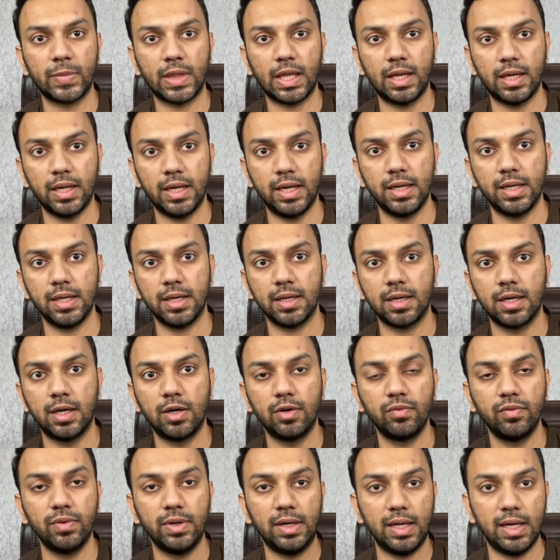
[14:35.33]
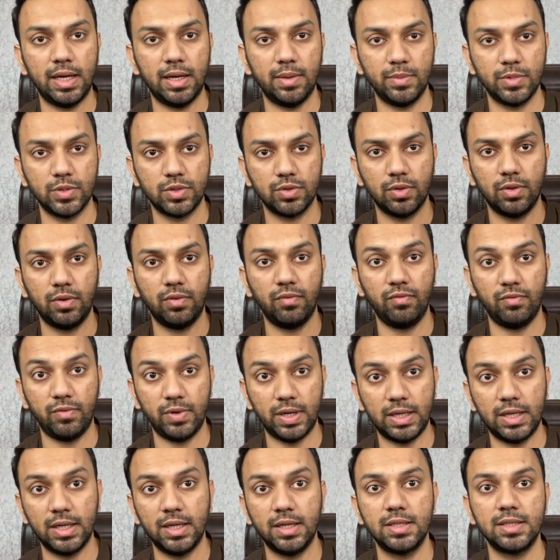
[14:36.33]
create an account with Amazon
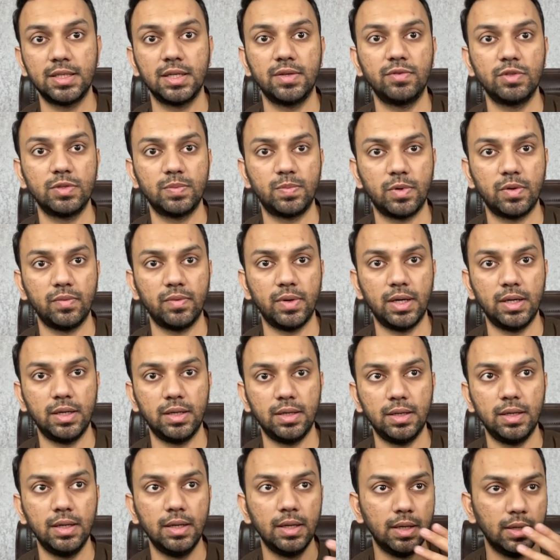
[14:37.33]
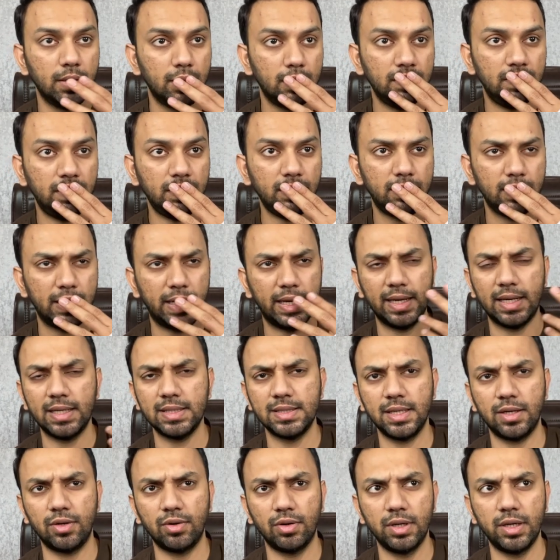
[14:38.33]
vetted service provider. I guess
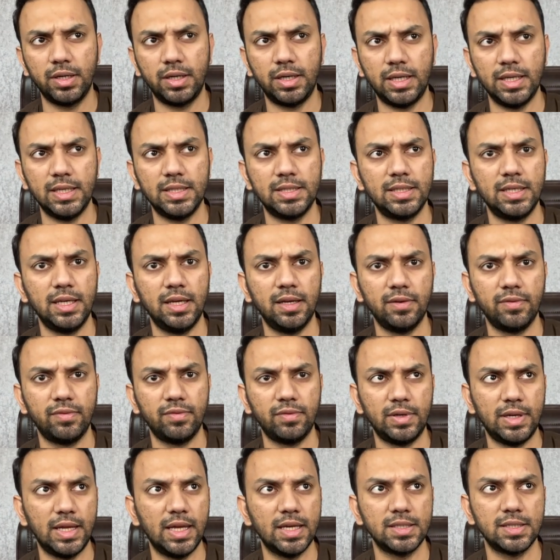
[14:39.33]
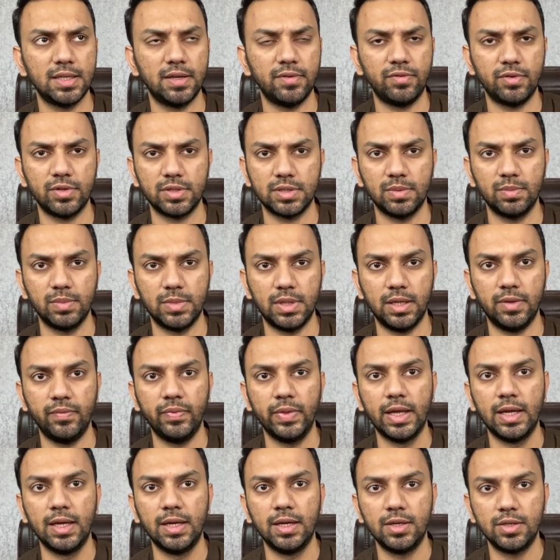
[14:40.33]
they call it TSF or something.
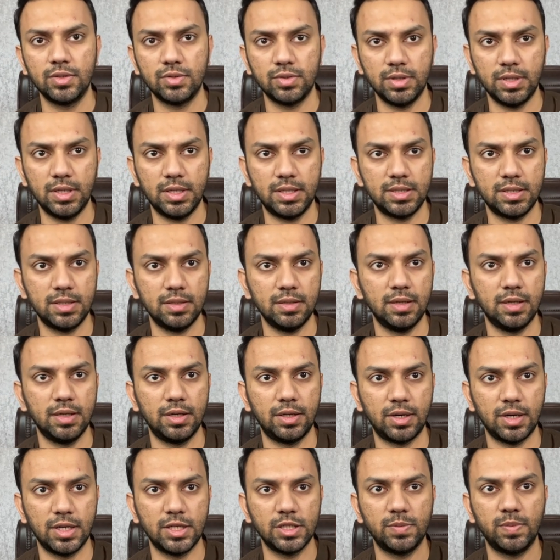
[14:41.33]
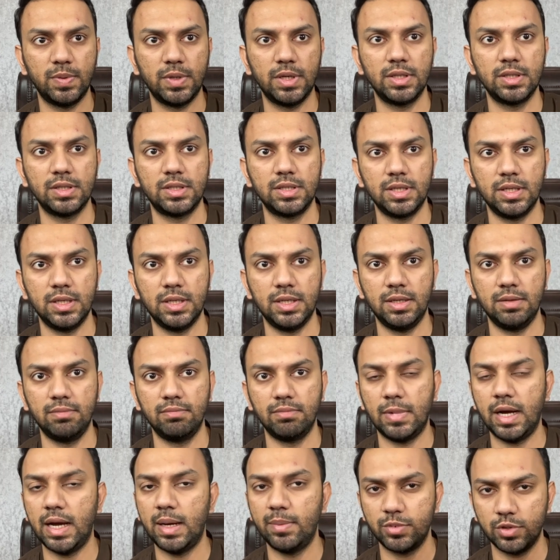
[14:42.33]
So it's transparency
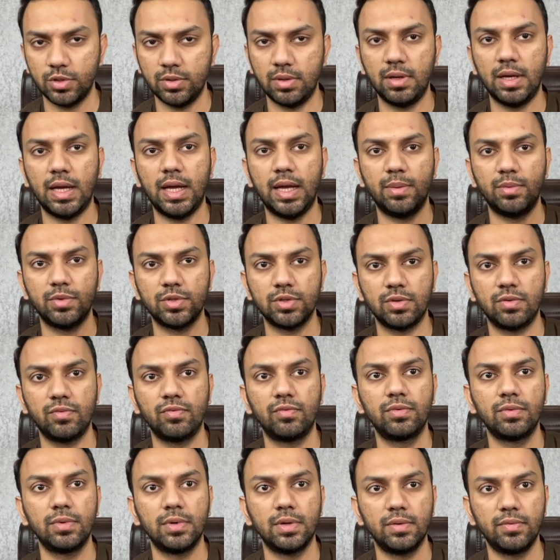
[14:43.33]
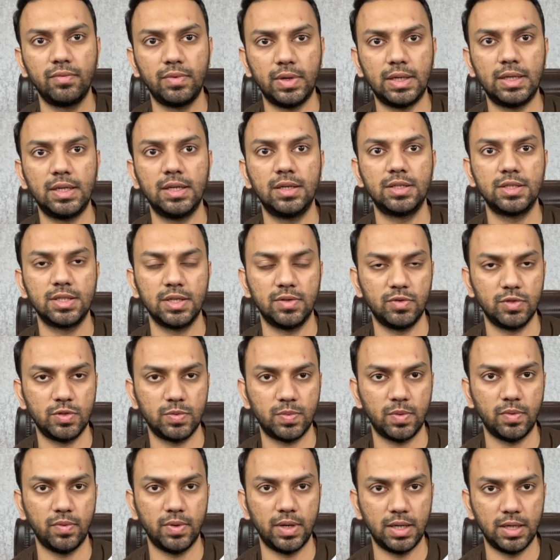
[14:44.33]
Amazon vetted service
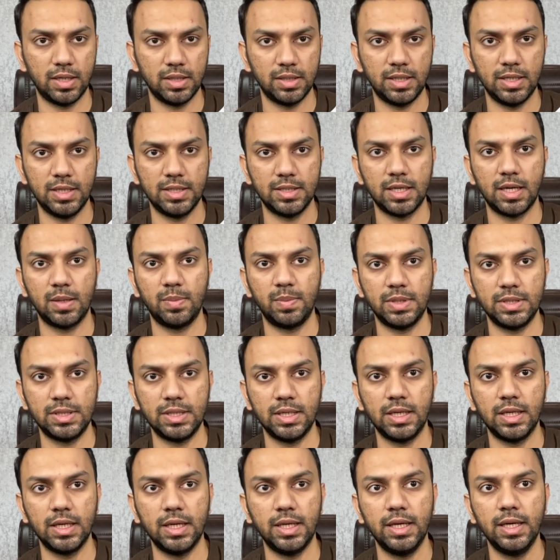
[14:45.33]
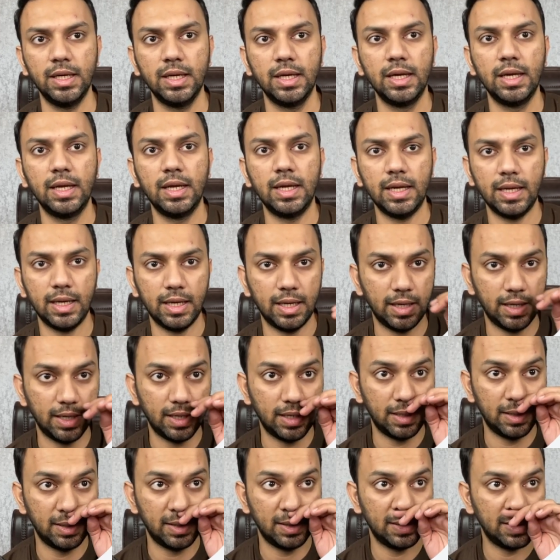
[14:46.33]
provider. These are basically,
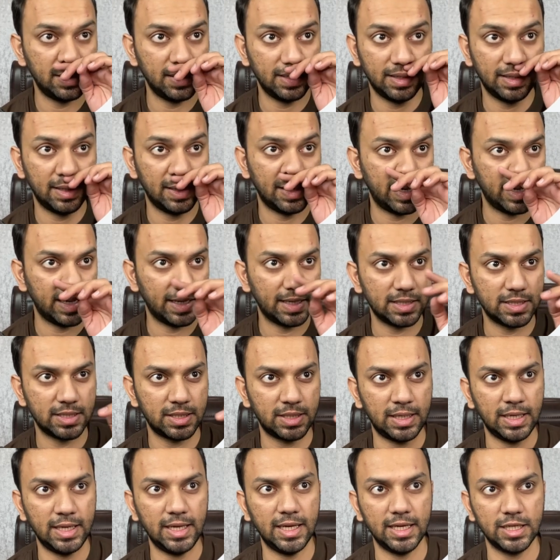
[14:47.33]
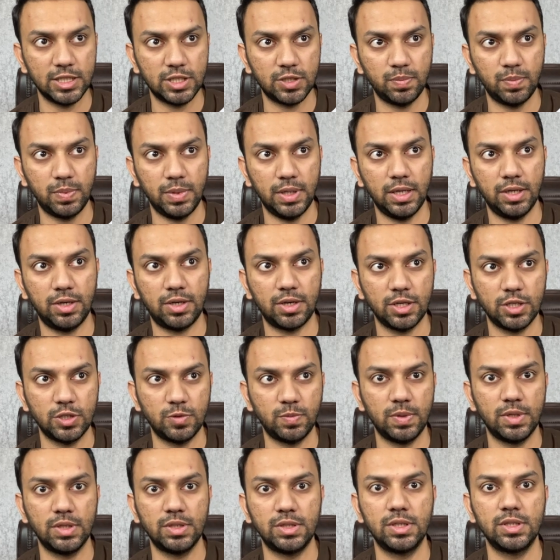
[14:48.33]
and I guess TSP,
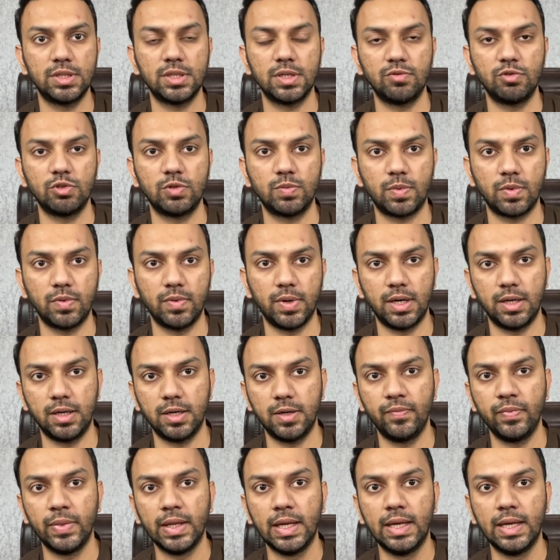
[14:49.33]
transparency service provider.